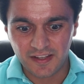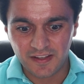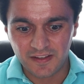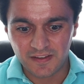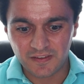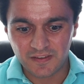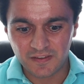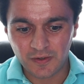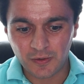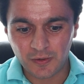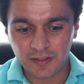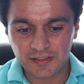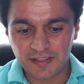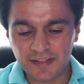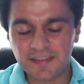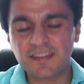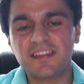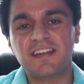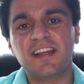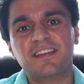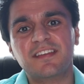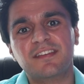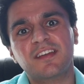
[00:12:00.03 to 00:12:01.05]
So it
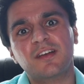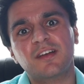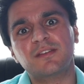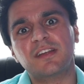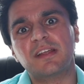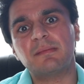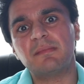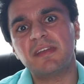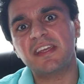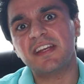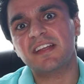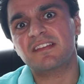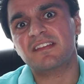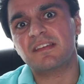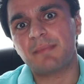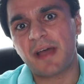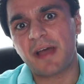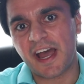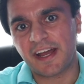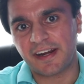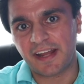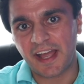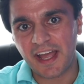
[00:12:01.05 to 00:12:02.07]
doesn't necessarily mean it's a
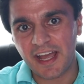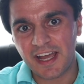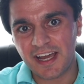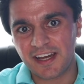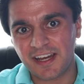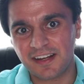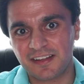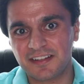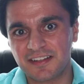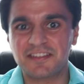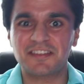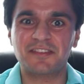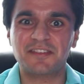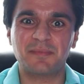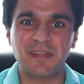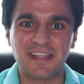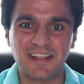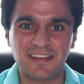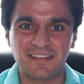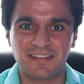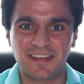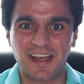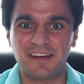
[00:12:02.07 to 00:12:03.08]
bad ad, it just
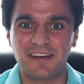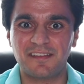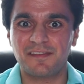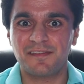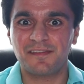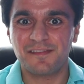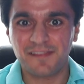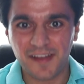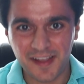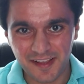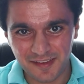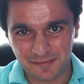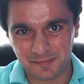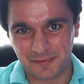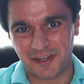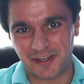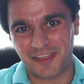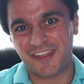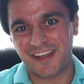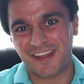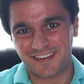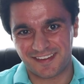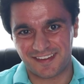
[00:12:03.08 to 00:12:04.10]
means that Facebook
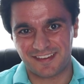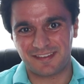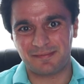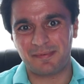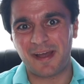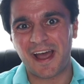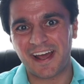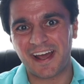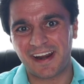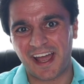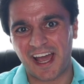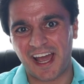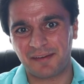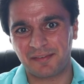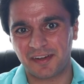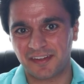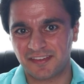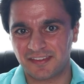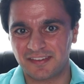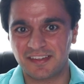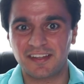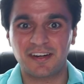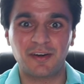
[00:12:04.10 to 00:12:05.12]
thinks it's a bad ad
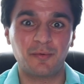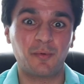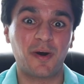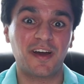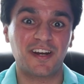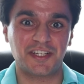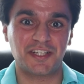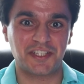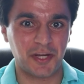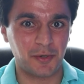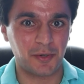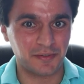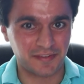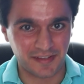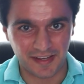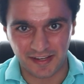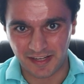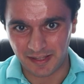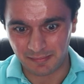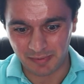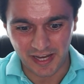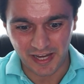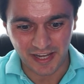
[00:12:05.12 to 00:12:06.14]
because it didn't want to show it to
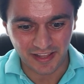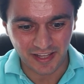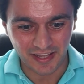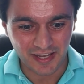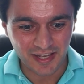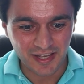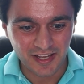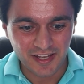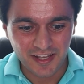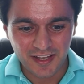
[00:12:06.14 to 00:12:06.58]
anybody.